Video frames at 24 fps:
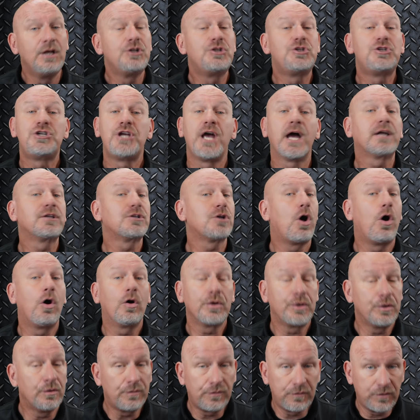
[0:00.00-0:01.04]
checked
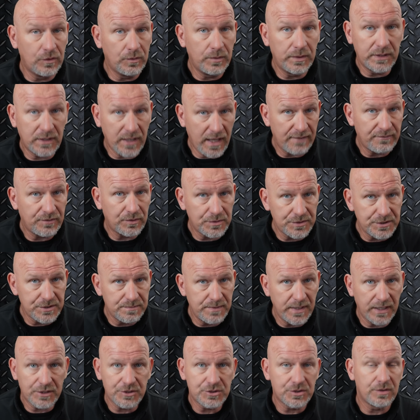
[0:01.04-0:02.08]
all your fluid levels,
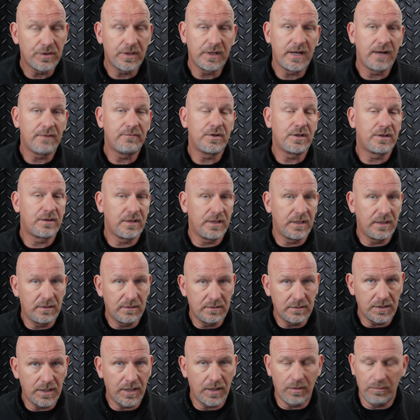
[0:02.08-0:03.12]
make sure that
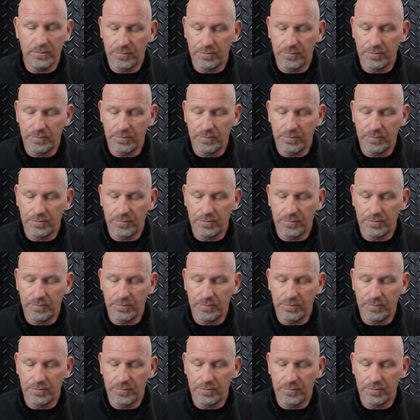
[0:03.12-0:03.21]
everything,